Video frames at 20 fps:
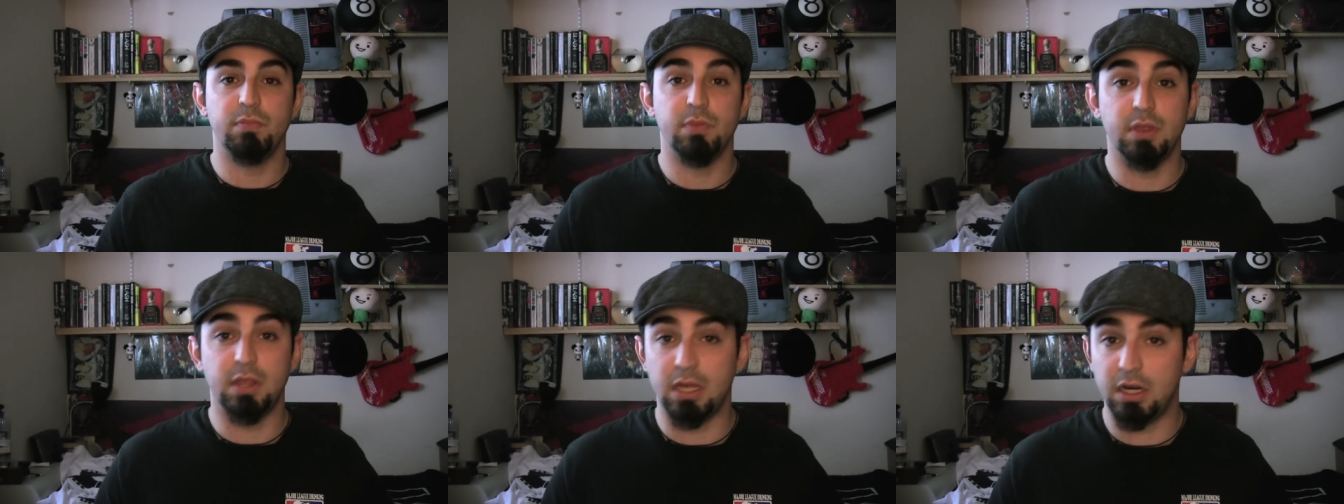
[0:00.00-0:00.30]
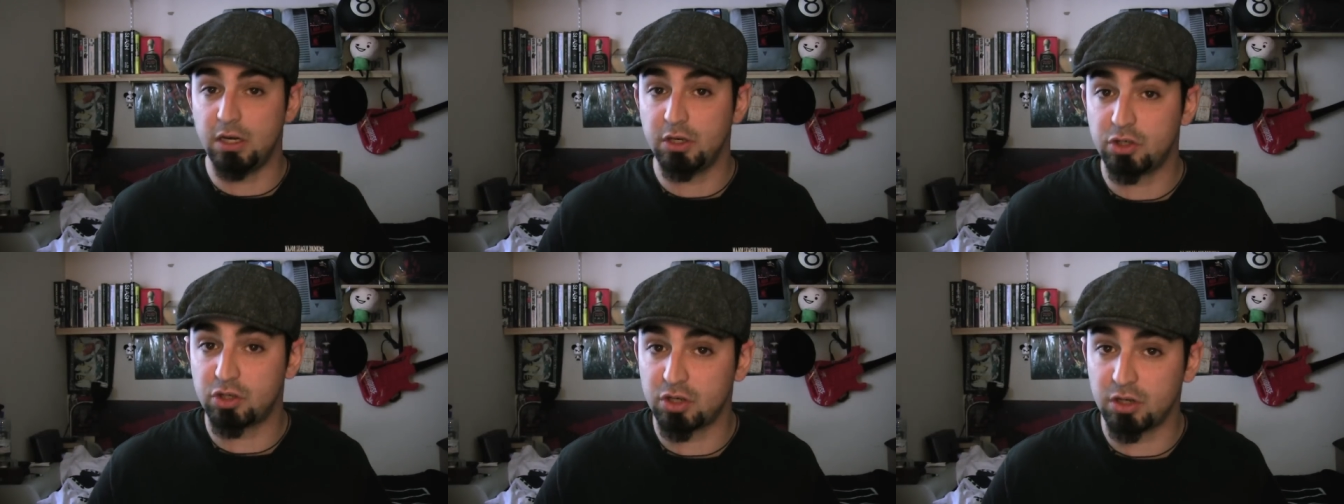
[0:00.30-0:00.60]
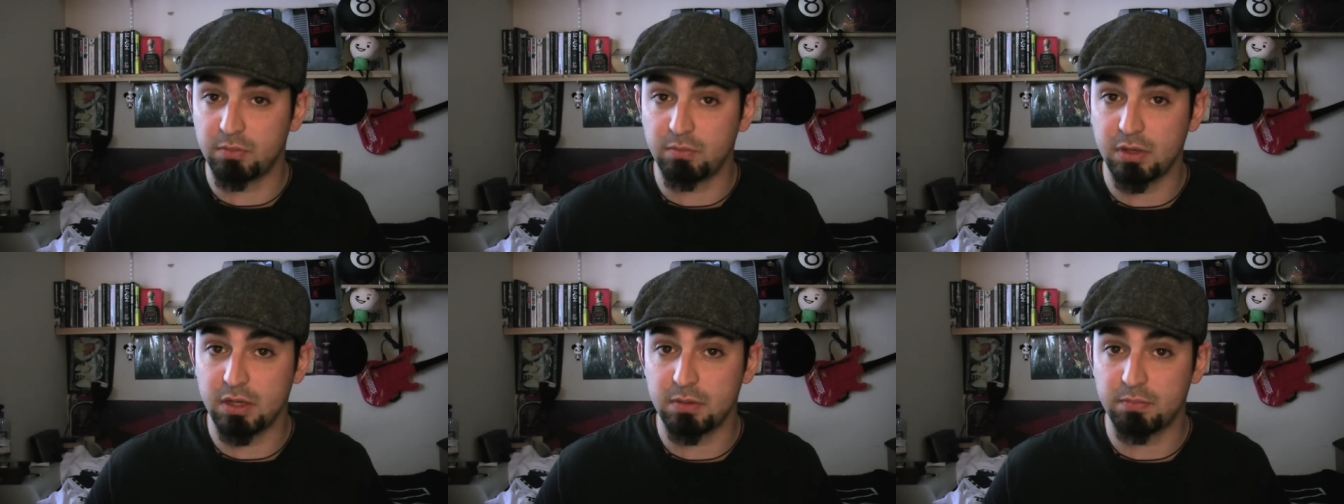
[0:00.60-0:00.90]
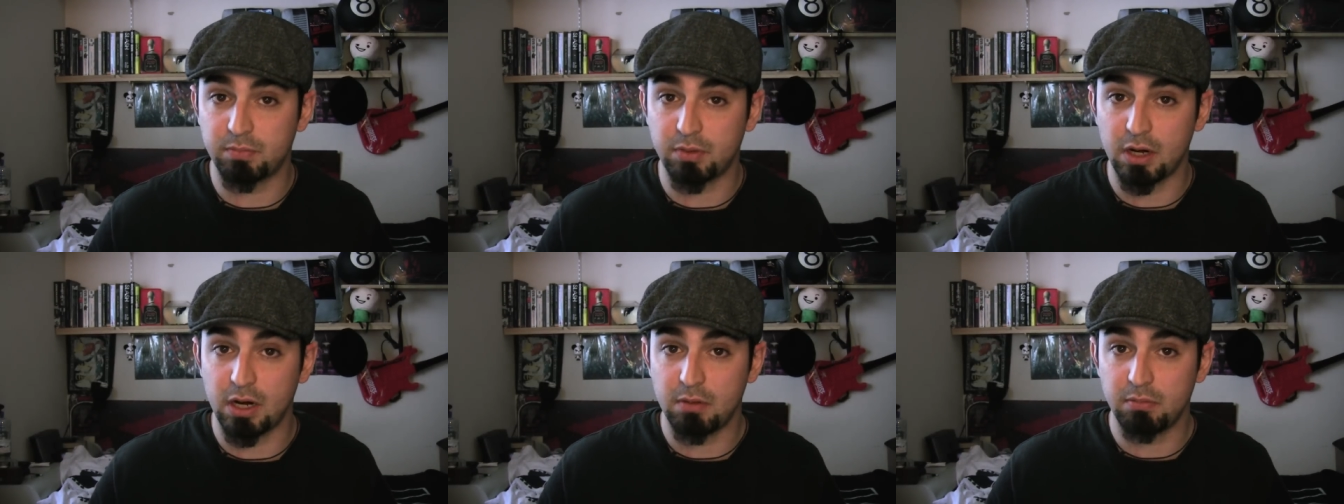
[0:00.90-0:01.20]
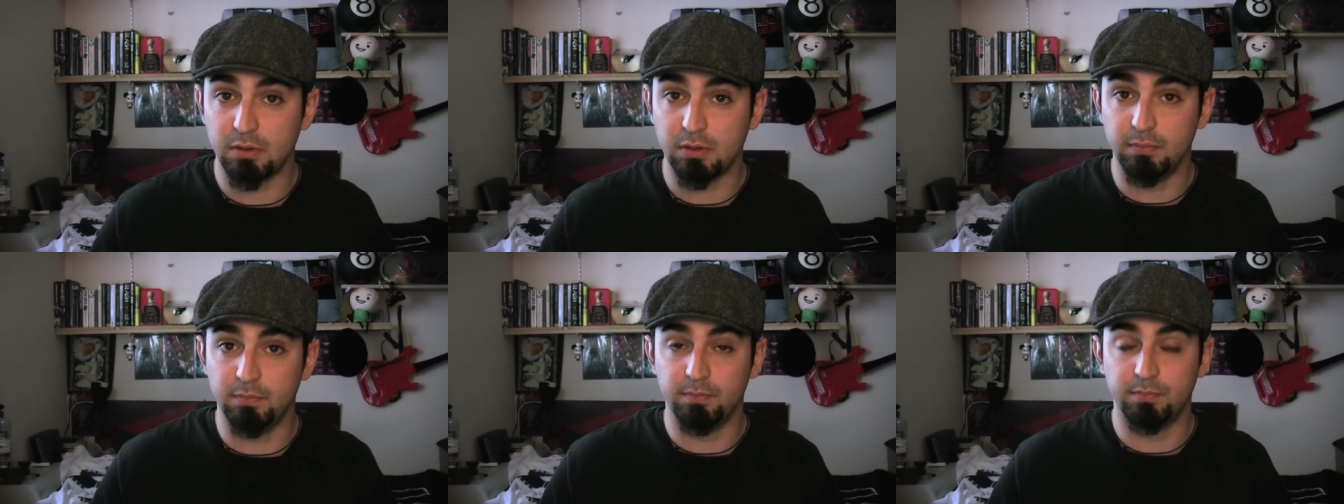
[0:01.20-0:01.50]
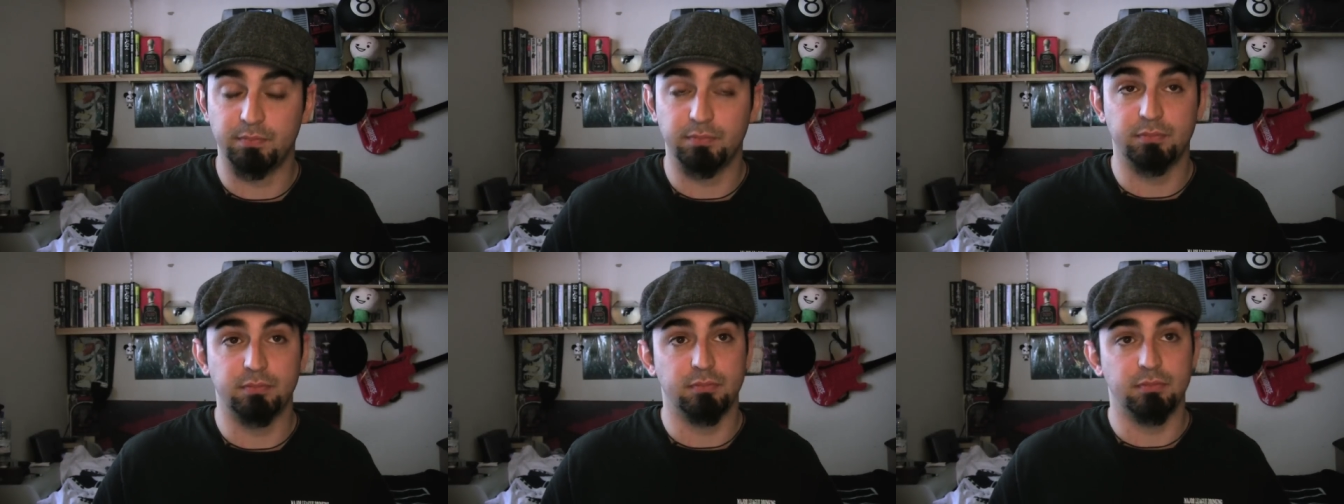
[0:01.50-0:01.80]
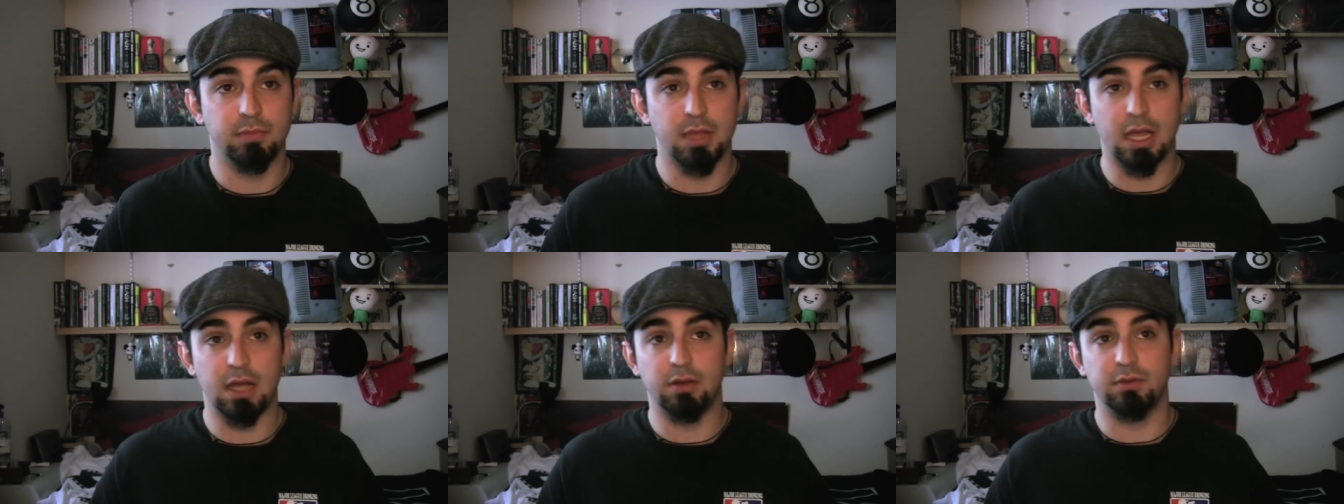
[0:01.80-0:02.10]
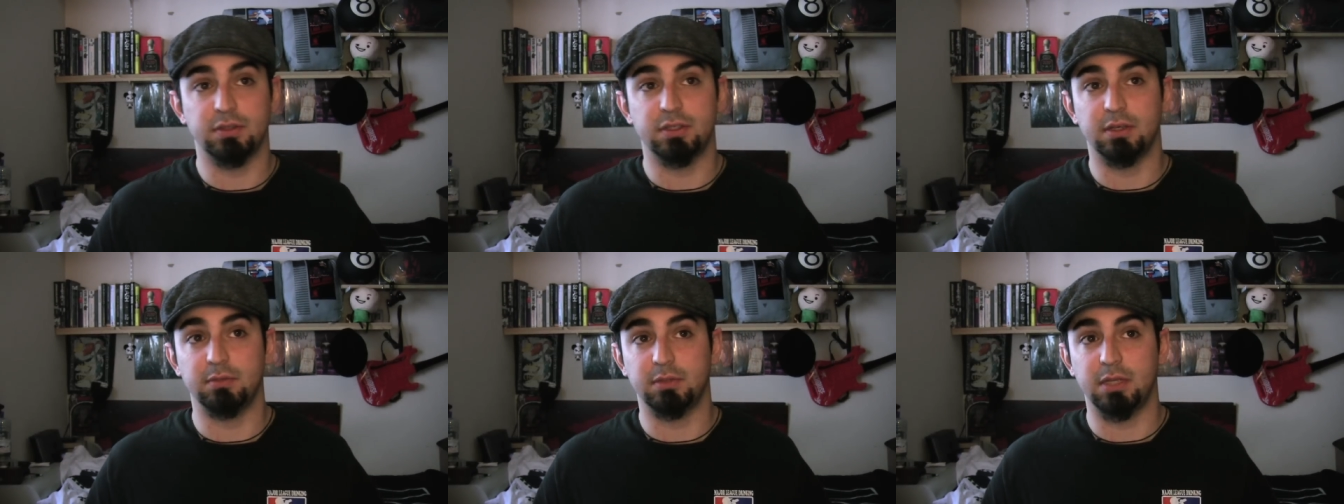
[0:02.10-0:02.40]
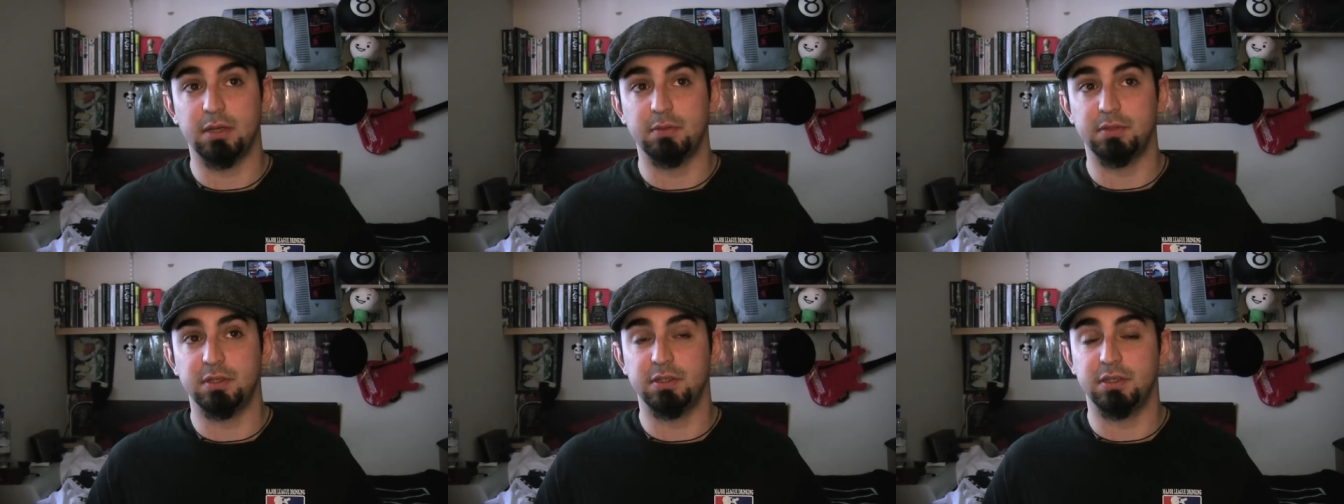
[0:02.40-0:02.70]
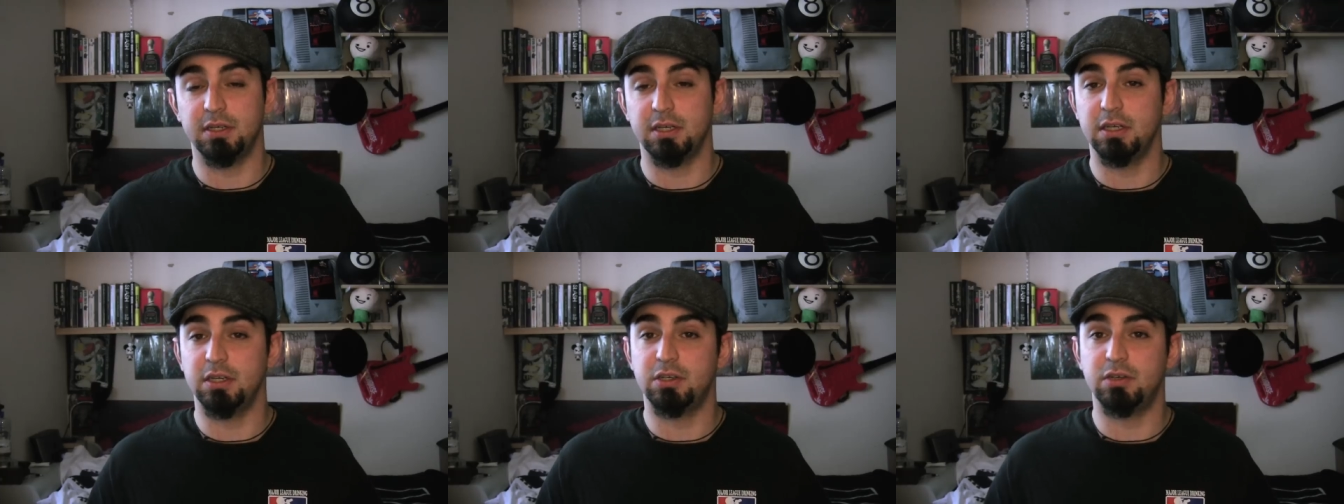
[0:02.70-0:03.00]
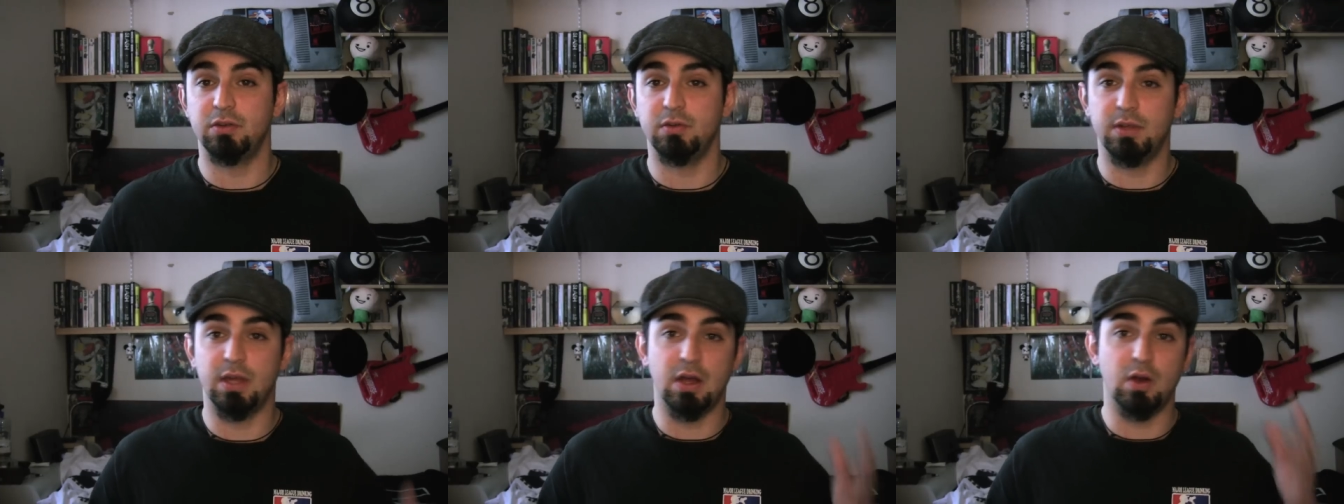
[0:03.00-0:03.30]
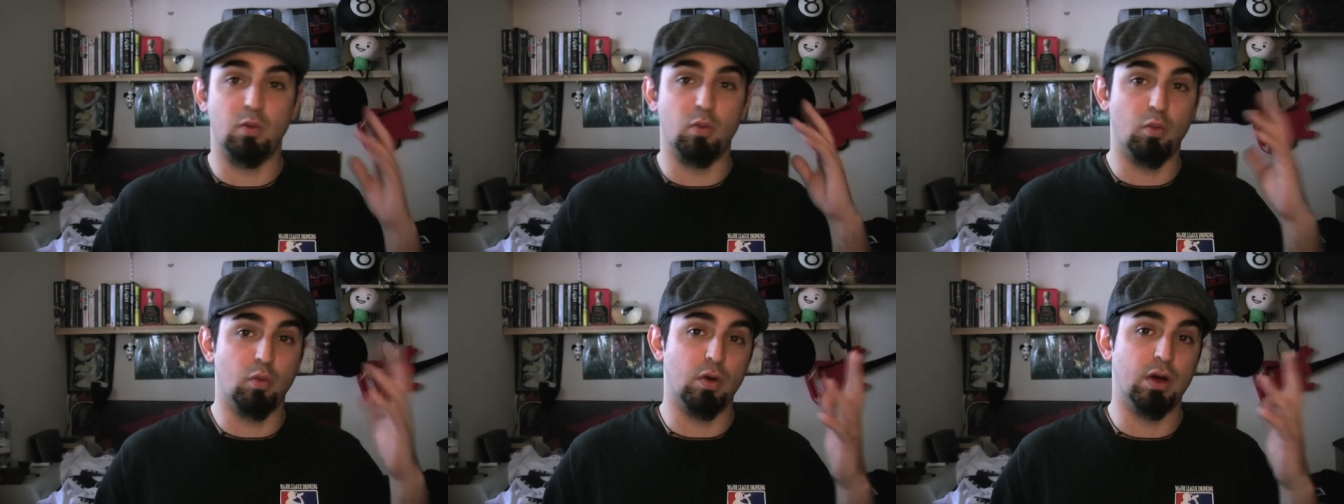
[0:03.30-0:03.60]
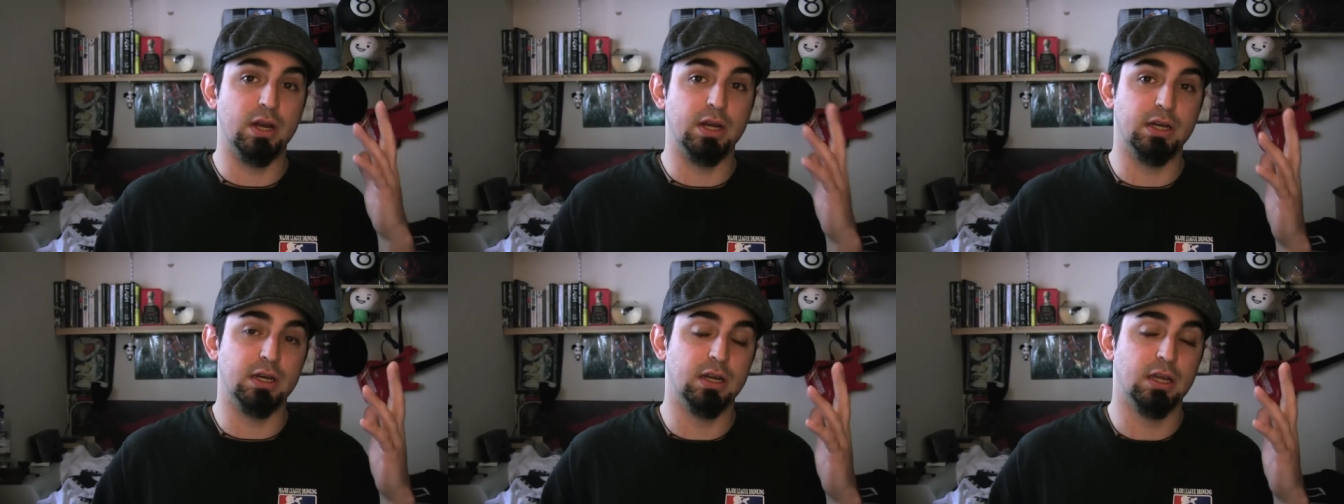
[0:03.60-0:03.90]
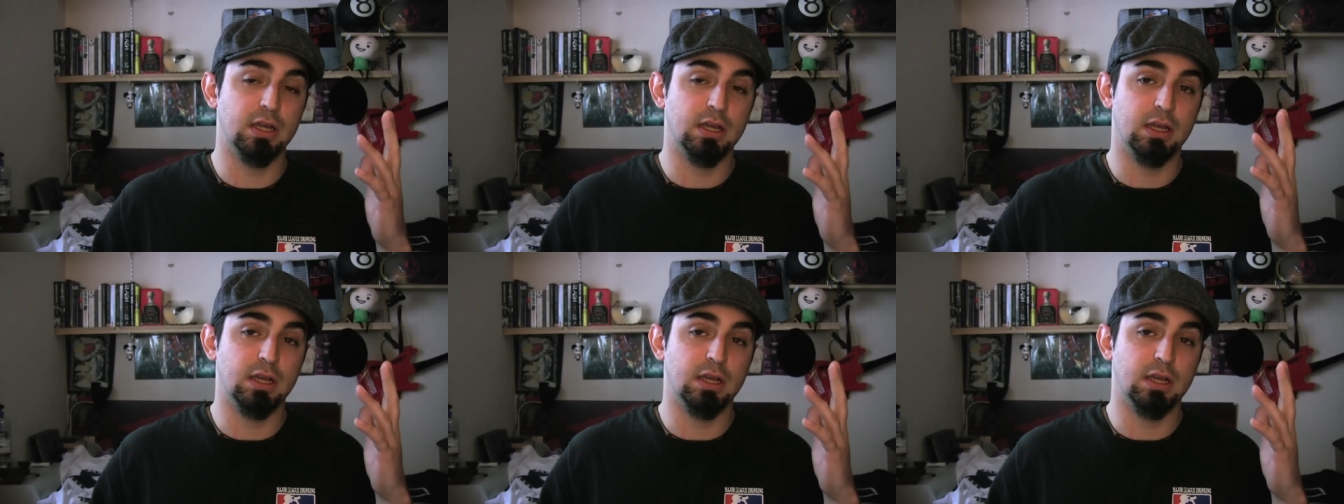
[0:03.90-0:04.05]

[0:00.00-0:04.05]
then it shouldn't be a problem. Now, sometimes there's an issue that one